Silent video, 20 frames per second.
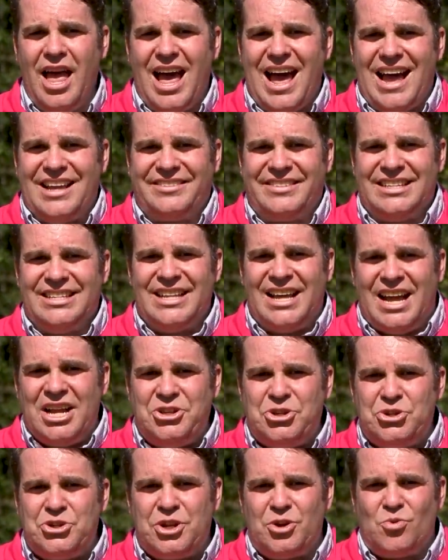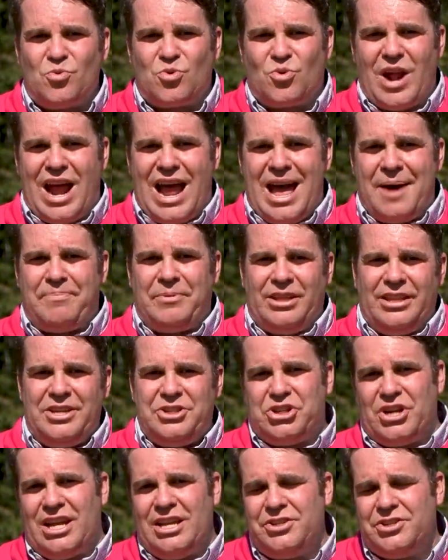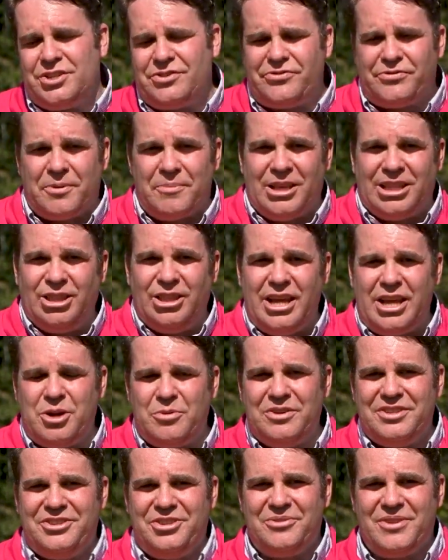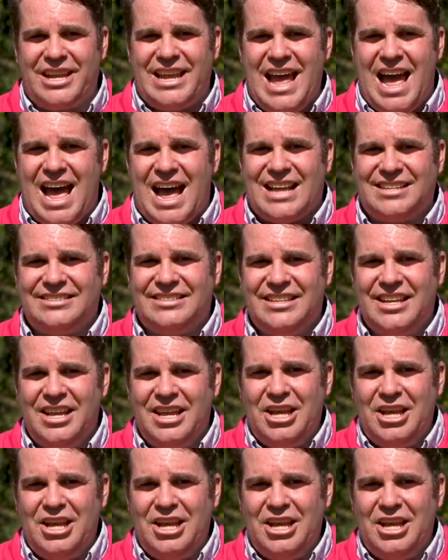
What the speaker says: As the nitrogen rapidly changes from a liquid to a gas,